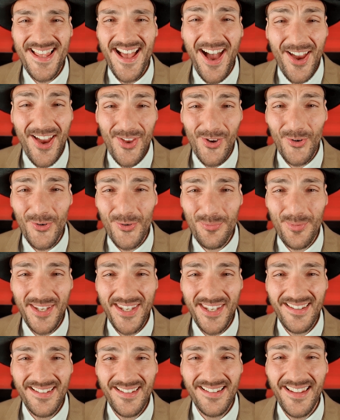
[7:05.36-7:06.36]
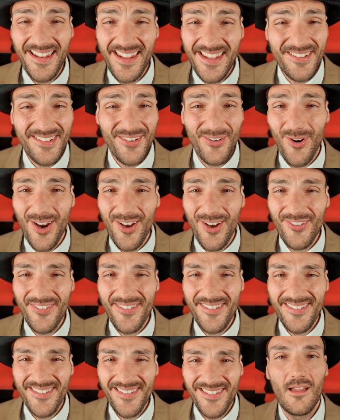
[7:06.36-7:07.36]
hired me later
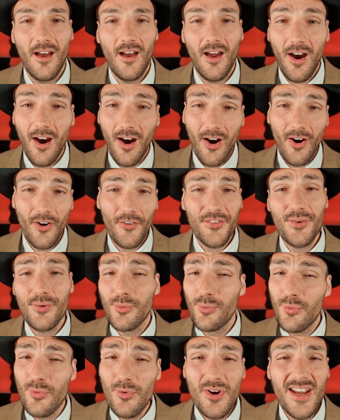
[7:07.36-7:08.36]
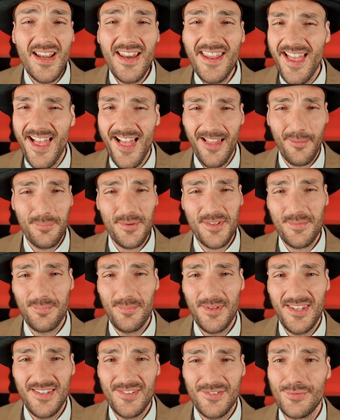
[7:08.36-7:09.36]
on. Art really helps
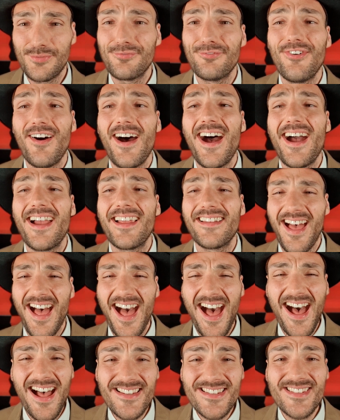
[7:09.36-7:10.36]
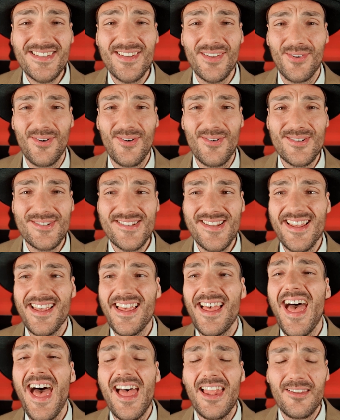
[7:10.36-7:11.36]
me to find answers
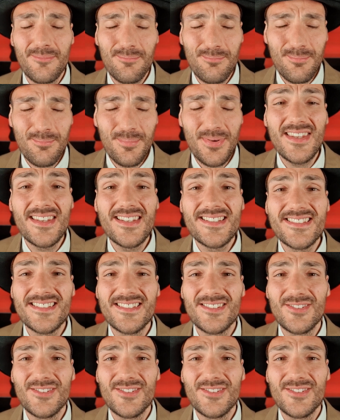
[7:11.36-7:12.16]
and peace